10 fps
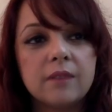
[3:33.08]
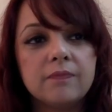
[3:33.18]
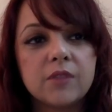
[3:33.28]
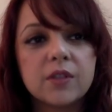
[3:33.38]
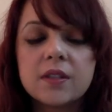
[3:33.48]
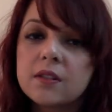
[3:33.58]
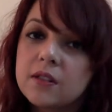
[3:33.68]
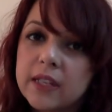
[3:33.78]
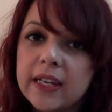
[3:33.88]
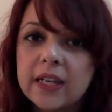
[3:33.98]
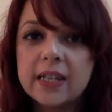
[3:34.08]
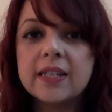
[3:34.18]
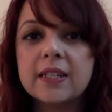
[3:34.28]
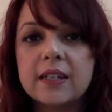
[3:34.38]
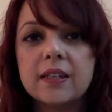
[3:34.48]
just take it
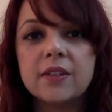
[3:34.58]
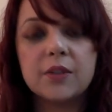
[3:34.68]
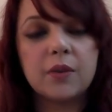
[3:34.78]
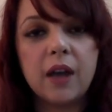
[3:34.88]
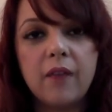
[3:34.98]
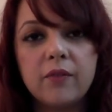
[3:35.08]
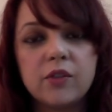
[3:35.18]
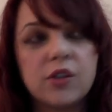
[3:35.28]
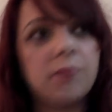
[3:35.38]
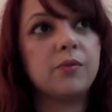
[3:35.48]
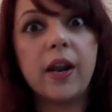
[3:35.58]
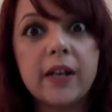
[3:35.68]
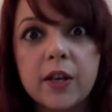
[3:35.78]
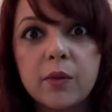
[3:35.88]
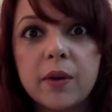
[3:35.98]
easy. You don't have to jump right
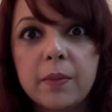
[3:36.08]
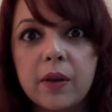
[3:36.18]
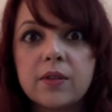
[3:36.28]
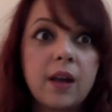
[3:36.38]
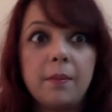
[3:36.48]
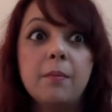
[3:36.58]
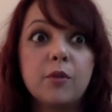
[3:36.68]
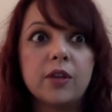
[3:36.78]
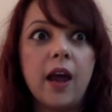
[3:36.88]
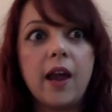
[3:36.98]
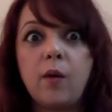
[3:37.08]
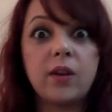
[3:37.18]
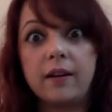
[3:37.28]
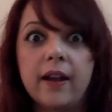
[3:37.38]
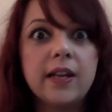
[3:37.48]
into it because kamra book kya hai aur
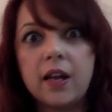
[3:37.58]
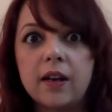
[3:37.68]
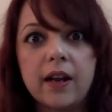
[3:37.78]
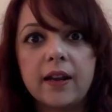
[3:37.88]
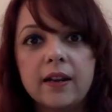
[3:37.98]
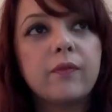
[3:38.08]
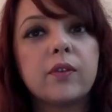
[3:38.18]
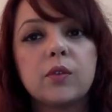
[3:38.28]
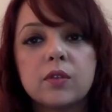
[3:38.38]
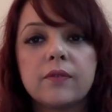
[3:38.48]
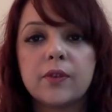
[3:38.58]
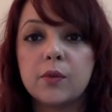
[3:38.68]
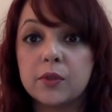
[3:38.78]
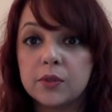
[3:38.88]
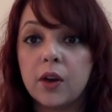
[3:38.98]
karna hi karna hai. For those of you
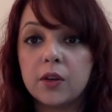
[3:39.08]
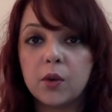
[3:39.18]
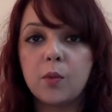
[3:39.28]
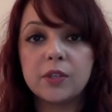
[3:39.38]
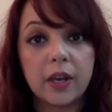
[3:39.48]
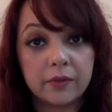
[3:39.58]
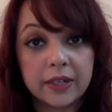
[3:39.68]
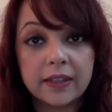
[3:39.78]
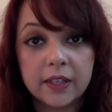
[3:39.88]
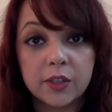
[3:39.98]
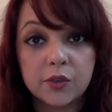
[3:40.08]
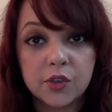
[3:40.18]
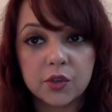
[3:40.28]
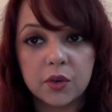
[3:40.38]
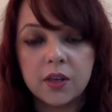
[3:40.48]
who do not know, which I really think you
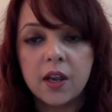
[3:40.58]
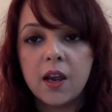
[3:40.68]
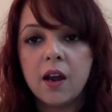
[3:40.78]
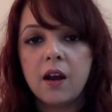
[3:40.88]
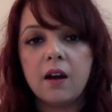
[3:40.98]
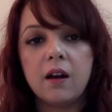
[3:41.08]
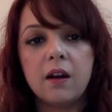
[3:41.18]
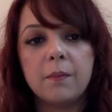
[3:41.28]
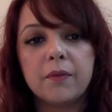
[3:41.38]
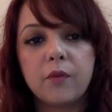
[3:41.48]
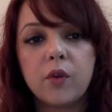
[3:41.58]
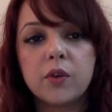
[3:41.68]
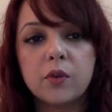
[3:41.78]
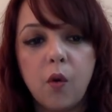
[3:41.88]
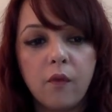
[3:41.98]
should, before
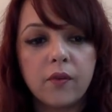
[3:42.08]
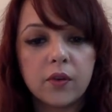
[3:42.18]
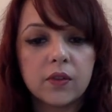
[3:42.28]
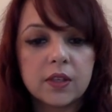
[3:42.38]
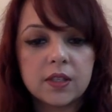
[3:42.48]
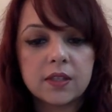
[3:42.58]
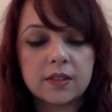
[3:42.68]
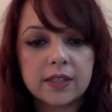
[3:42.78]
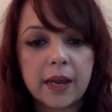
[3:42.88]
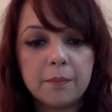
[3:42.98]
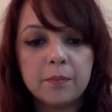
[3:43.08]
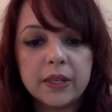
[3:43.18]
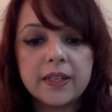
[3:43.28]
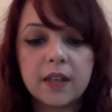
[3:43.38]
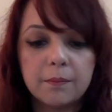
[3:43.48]
you go for this step,
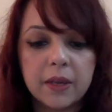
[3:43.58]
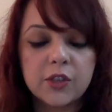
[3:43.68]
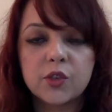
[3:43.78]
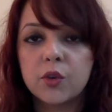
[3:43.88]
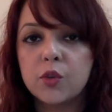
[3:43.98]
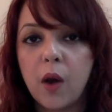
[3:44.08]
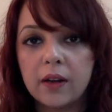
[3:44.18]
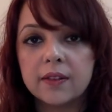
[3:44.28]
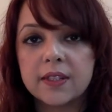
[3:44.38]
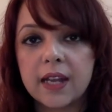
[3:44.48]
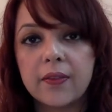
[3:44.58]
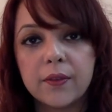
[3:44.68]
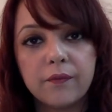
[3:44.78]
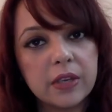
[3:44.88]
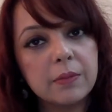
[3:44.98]
please make sure you understand the
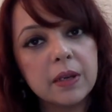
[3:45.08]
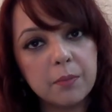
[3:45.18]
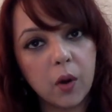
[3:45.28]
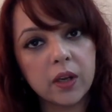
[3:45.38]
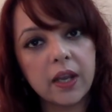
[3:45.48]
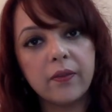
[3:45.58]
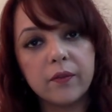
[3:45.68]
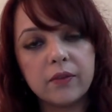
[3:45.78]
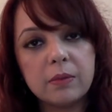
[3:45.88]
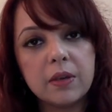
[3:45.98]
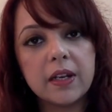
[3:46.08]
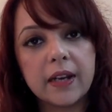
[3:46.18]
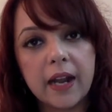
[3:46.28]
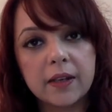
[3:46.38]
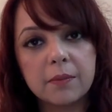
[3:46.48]
female body and the female
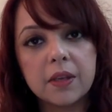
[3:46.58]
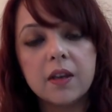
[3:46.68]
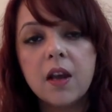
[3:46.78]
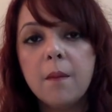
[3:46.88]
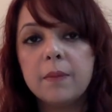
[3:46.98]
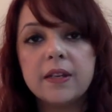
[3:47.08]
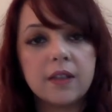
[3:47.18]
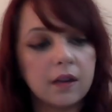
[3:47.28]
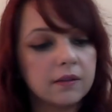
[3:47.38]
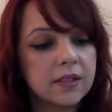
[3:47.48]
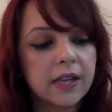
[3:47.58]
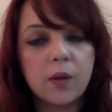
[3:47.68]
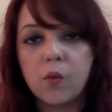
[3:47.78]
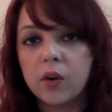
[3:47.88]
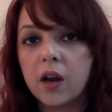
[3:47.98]
anatomy. Please
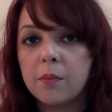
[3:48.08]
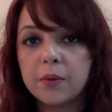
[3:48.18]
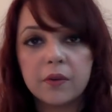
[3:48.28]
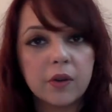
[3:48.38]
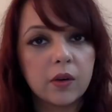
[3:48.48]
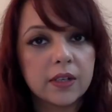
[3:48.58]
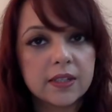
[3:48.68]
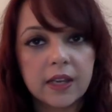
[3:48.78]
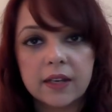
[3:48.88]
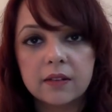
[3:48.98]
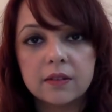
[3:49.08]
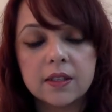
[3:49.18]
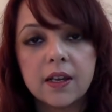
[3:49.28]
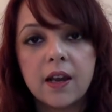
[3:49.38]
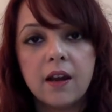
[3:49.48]
understand what are her periodic cycles,
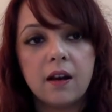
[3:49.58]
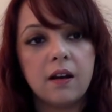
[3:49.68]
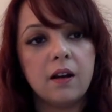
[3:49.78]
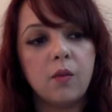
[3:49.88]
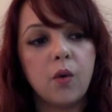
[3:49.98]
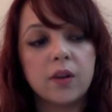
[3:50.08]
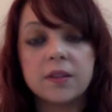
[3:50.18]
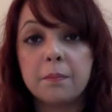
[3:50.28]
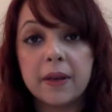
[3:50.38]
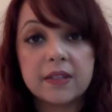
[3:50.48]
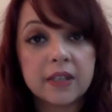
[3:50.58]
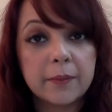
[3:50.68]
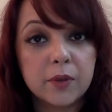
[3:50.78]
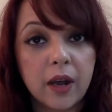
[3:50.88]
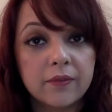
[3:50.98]
what is the best time
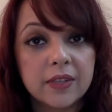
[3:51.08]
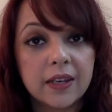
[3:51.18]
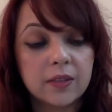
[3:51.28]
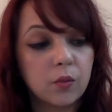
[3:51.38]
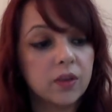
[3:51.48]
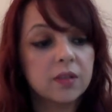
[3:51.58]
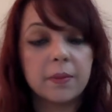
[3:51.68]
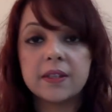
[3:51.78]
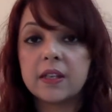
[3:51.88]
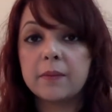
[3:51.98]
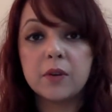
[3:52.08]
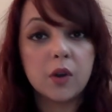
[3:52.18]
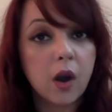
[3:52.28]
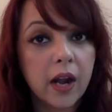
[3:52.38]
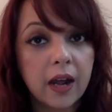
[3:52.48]
to have sex, what is the best time to
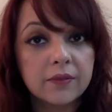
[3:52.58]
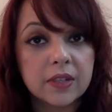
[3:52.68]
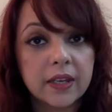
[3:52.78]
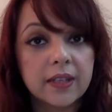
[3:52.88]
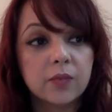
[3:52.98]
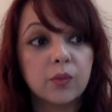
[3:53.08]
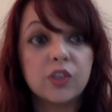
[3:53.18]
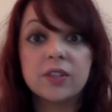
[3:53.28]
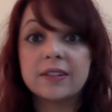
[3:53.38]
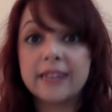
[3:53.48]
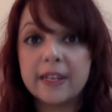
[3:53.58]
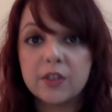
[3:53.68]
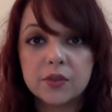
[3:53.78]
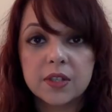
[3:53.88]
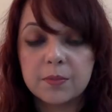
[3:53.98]
not have sex, which is a
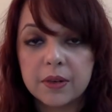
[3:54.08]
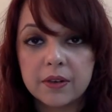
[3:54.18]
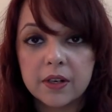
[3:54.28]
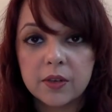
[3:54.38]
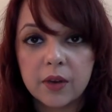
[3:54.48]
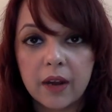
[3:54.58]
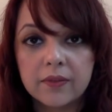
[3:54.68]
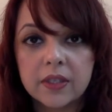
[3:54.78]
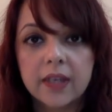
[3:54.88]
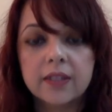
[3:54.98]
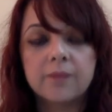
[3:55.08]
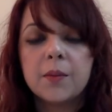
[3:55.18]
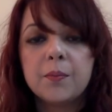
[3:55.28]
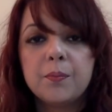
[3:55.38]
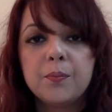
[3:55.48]
dangerous period to have sex.
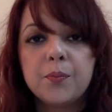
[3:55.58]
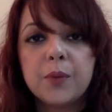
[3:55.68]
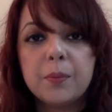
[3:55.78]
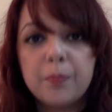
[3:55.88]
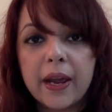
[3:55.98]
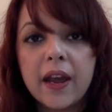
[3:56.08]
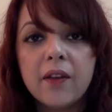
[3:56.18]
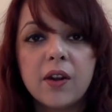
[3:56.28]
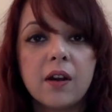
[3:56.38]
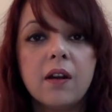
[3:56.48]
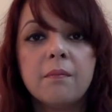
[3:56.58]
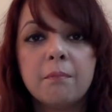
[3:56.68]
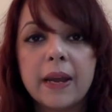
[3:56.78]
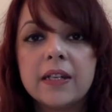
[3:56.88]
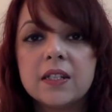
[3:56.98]
Prepare her
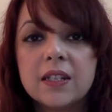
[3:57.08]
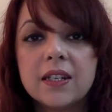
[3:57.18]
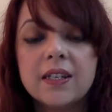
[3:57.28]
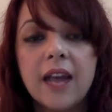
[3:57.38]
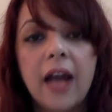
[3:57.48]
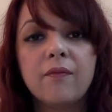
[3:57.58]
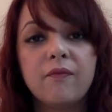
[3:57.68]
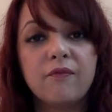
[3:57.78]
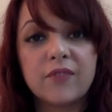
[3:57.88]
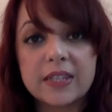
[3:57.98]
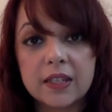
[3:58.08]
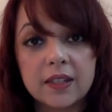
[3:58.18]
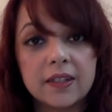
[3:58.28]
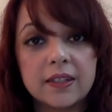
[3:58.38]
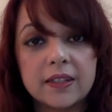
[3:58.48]
mentally and
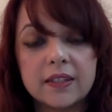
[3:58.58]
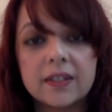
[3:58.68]
physically.